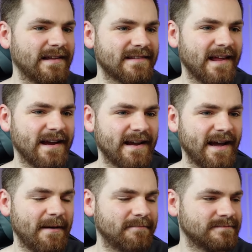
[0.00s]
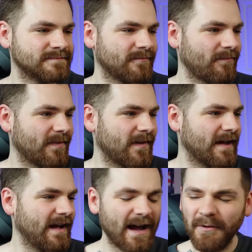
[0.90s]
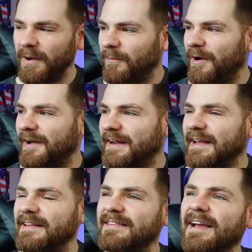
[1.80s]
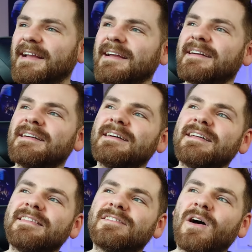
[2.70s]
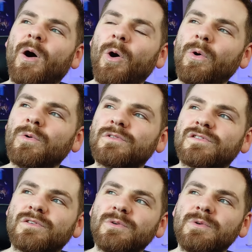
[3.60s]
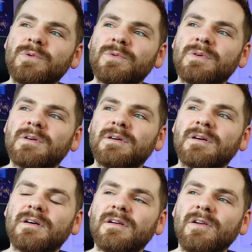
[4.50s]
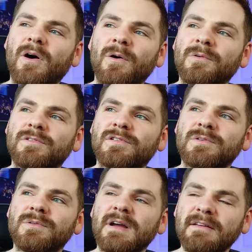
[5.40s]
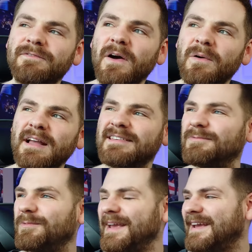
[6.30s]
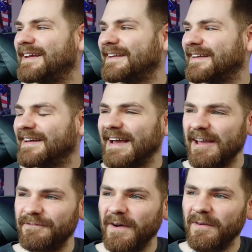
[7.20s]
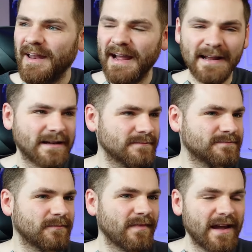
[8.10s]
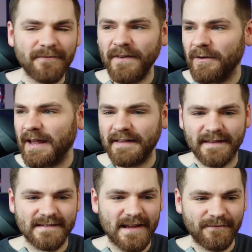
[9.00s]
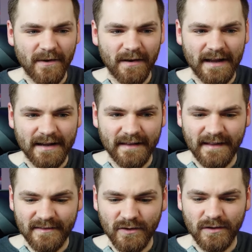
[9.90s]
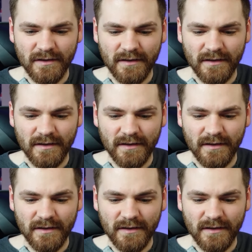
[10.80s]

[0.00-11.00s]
It's like, how do I word it? It's like this old school, not old school. It's weird. It felt like this. It felt like they took